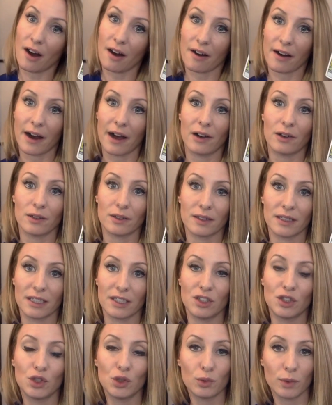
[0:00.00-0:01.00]
car out,
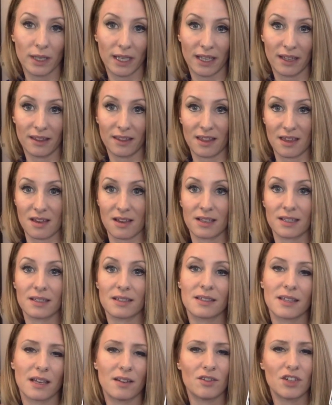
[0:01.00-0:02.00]
like doing things
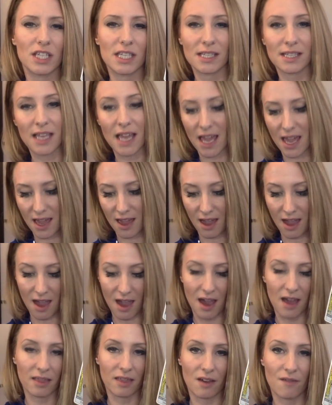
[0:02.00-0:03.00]
instead of just saying,
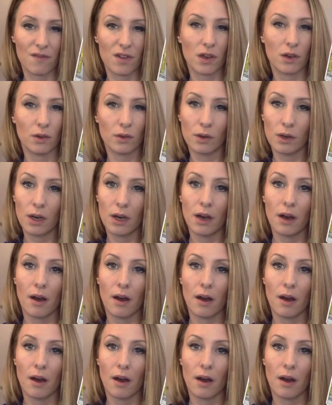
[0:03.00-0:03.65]
"Hey, I love you."